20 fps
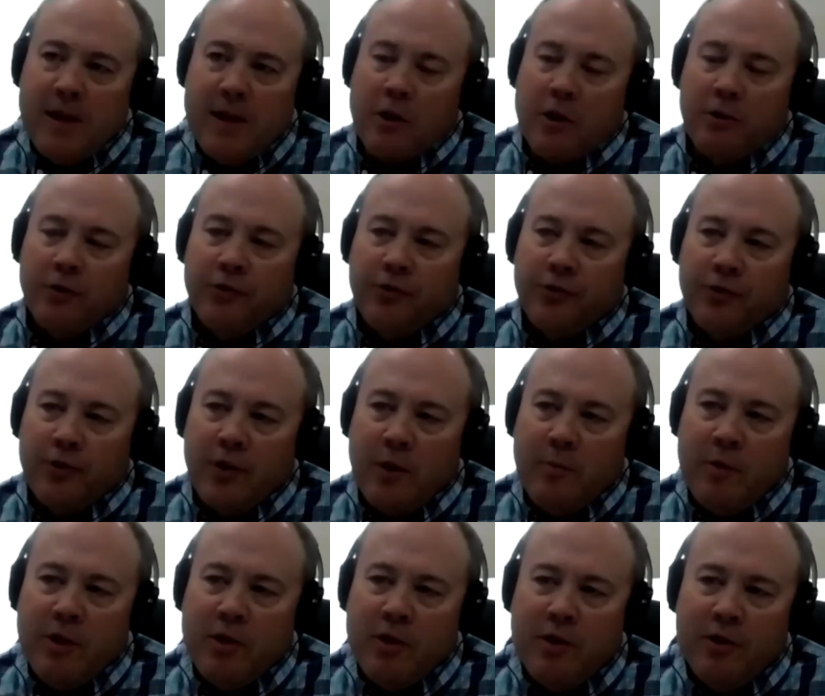
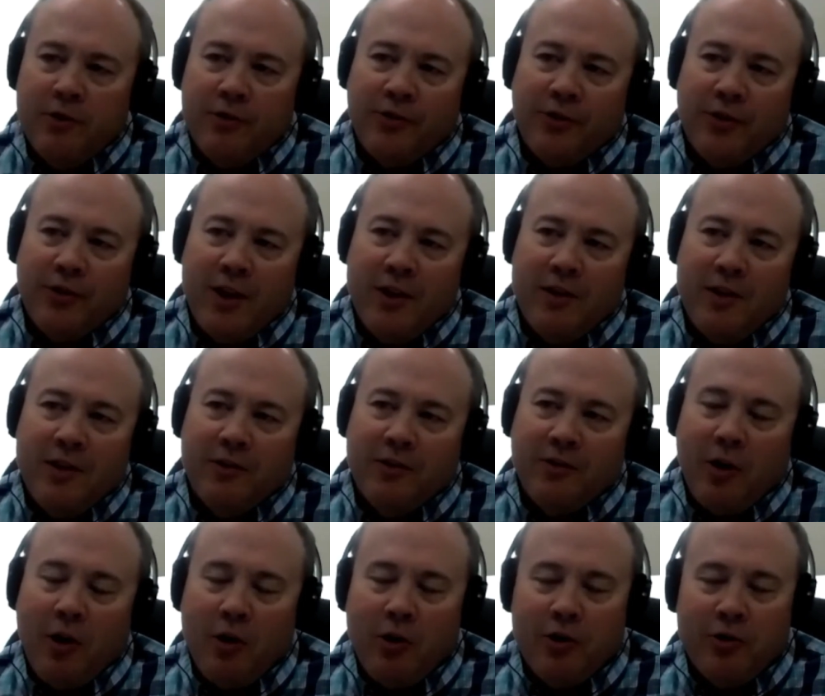it's
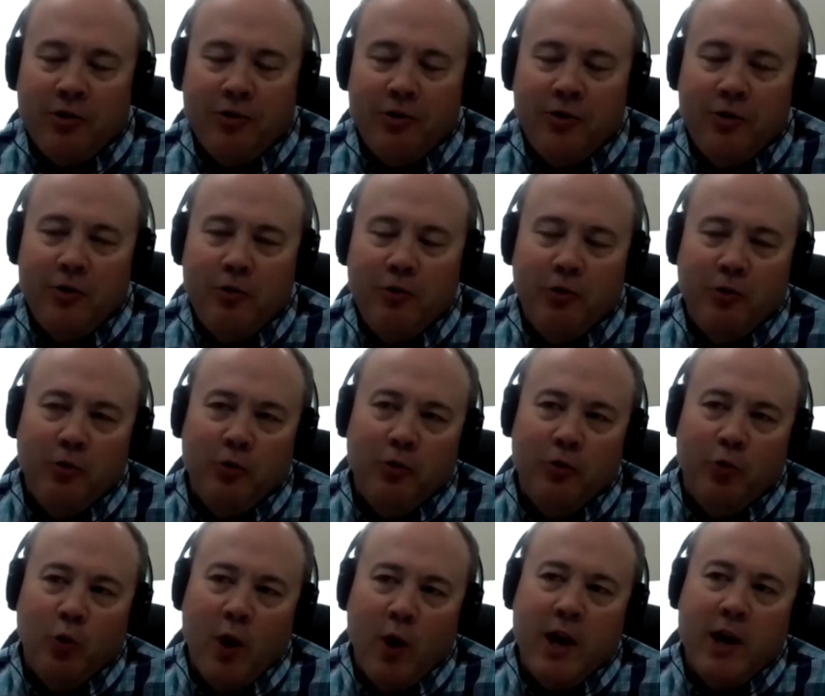hard to do.
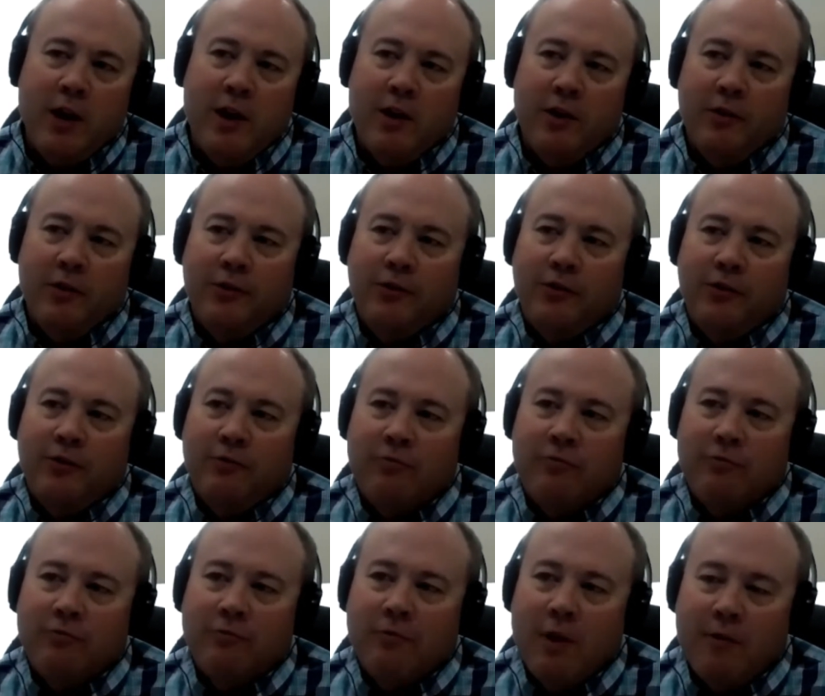Dwayne has,
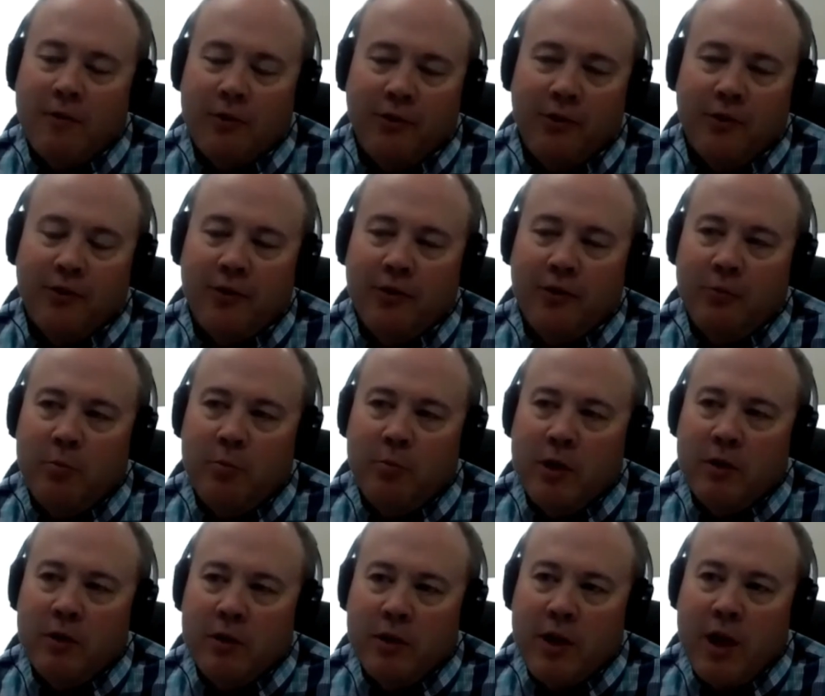ever since
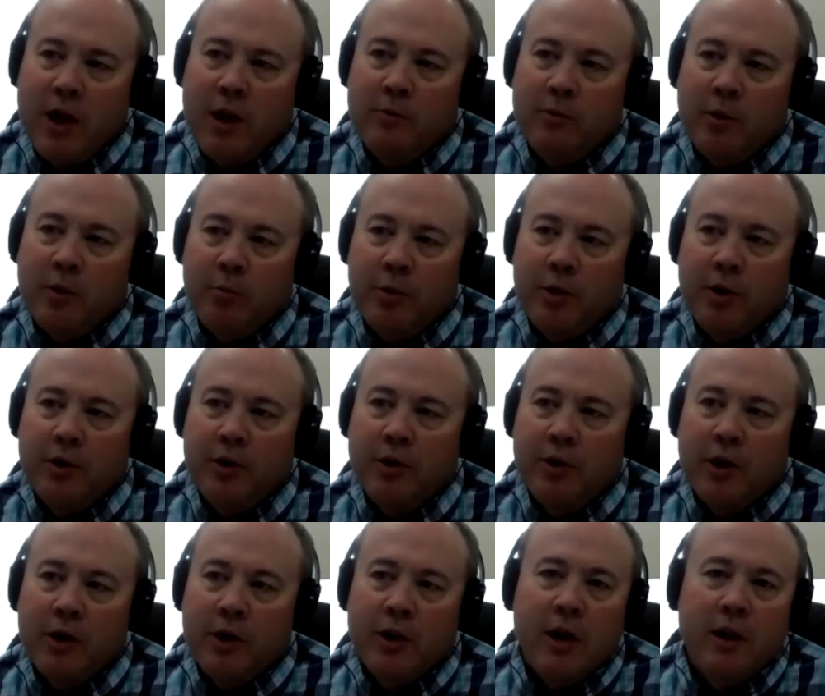came to
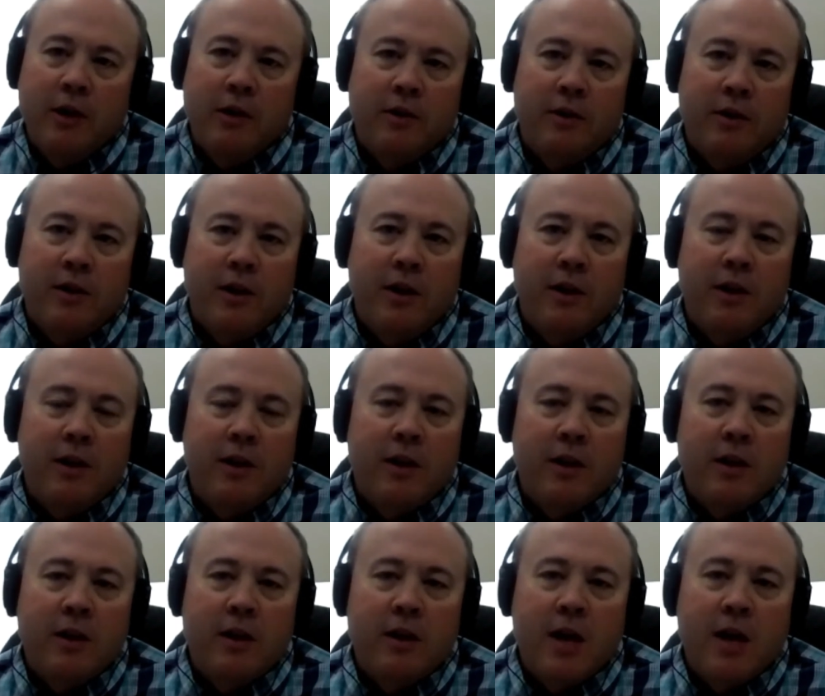Pier in
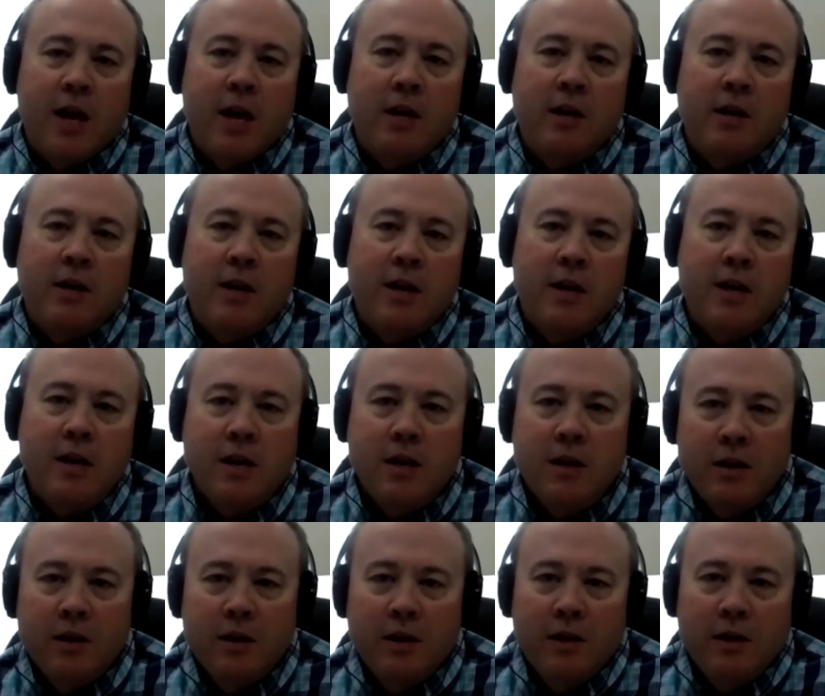1990,
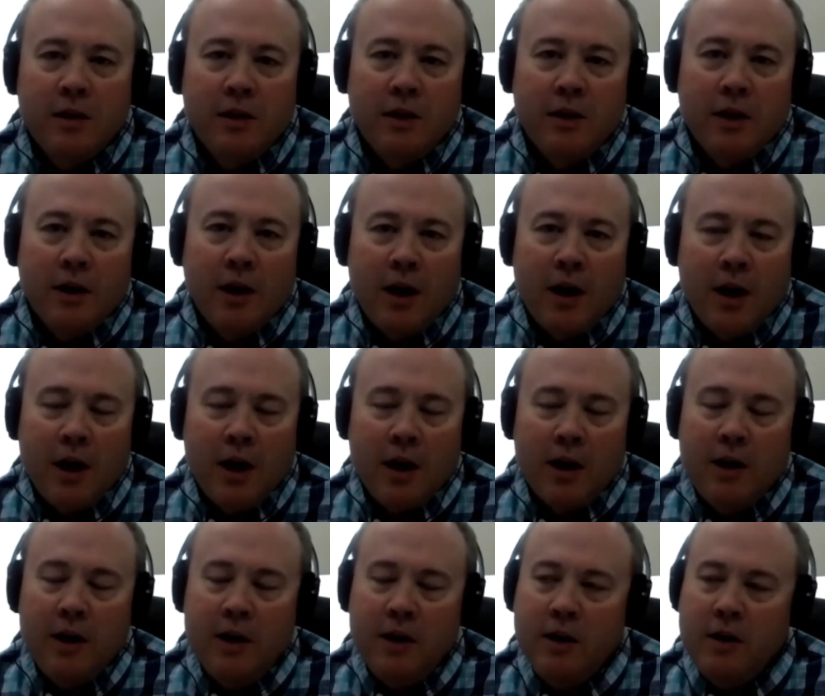
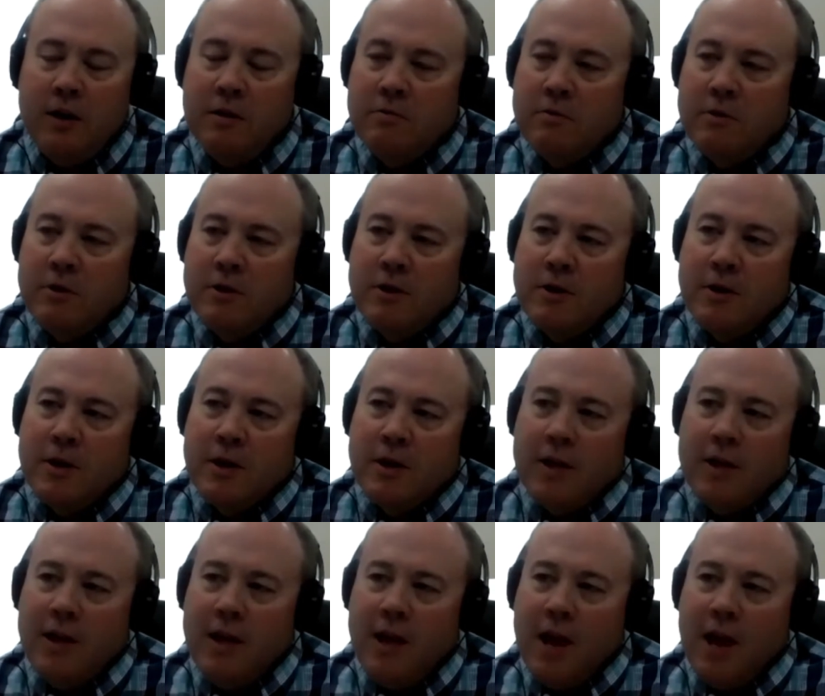
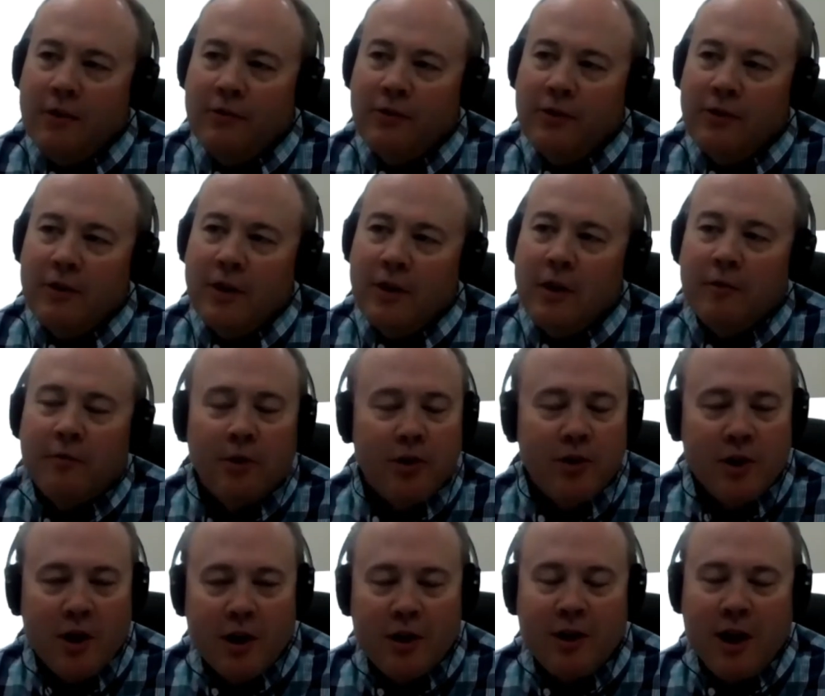he hasn't ever
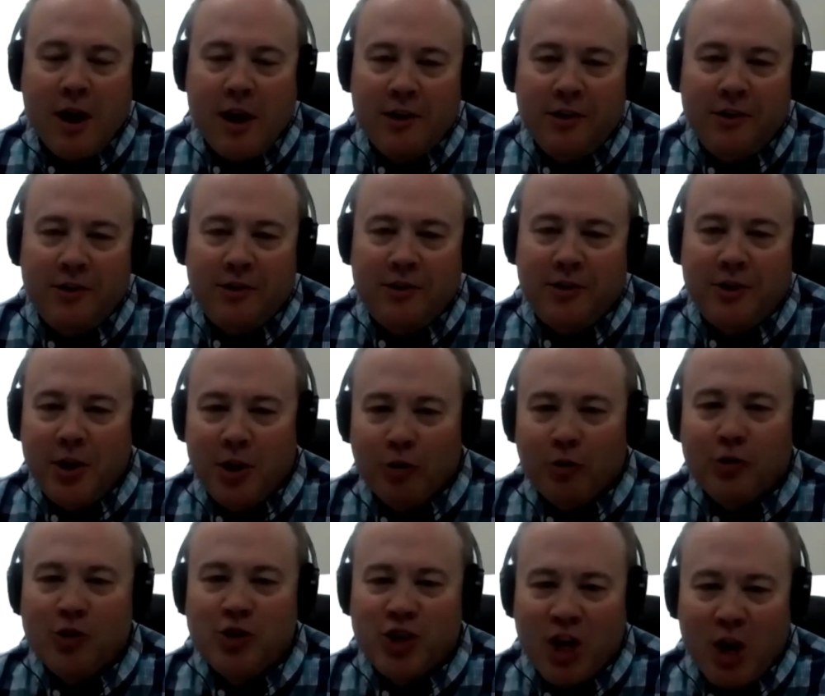done a
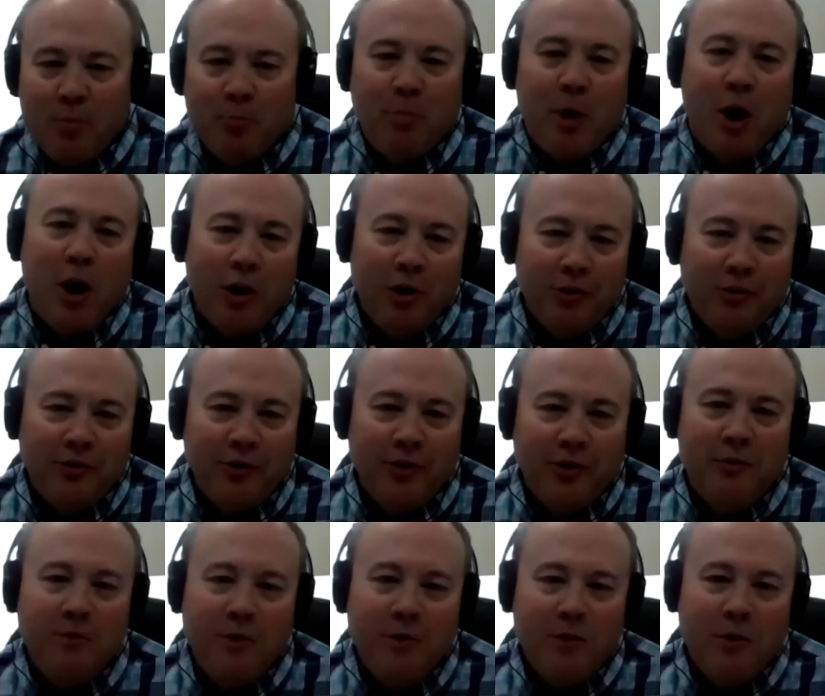tillage
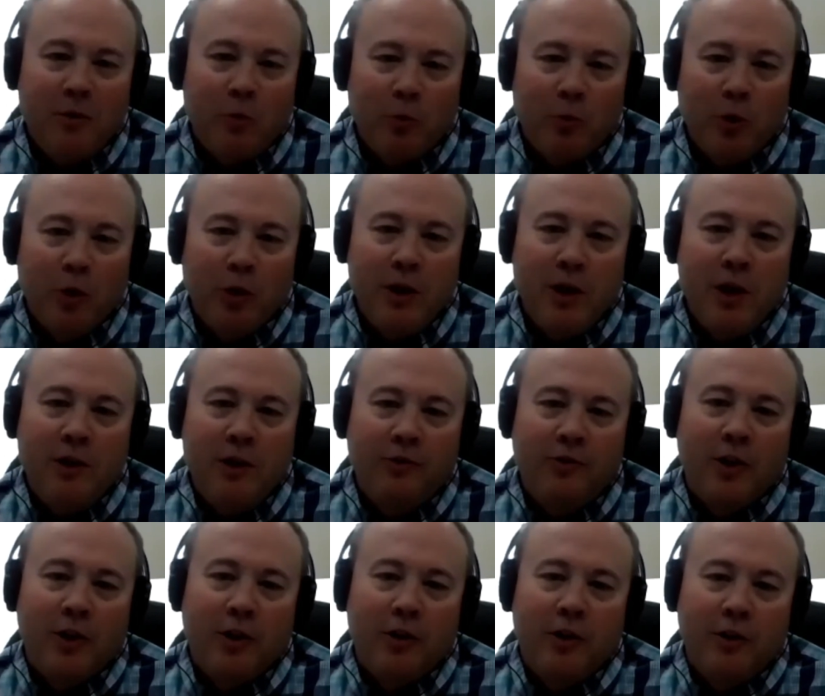comparison, really. He's
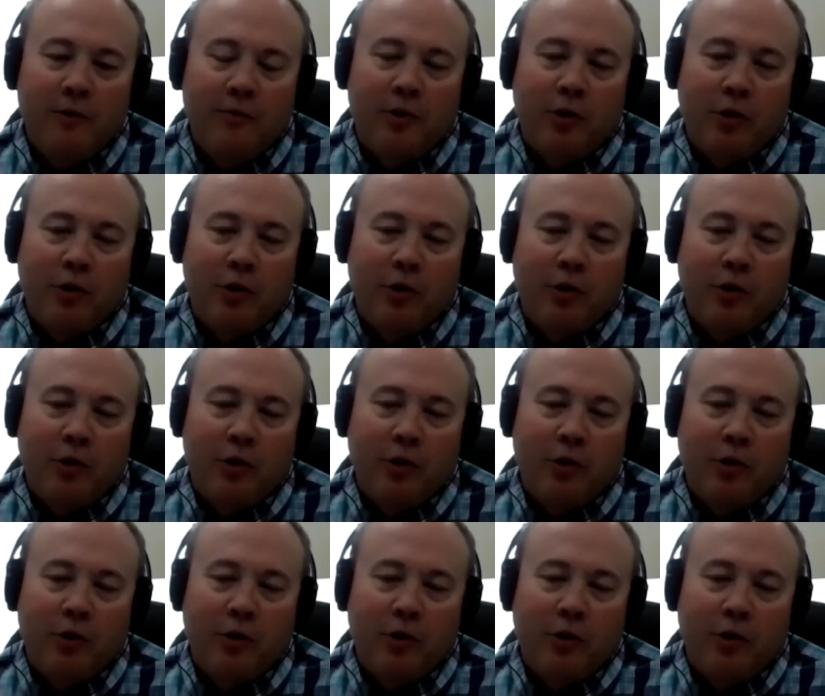done different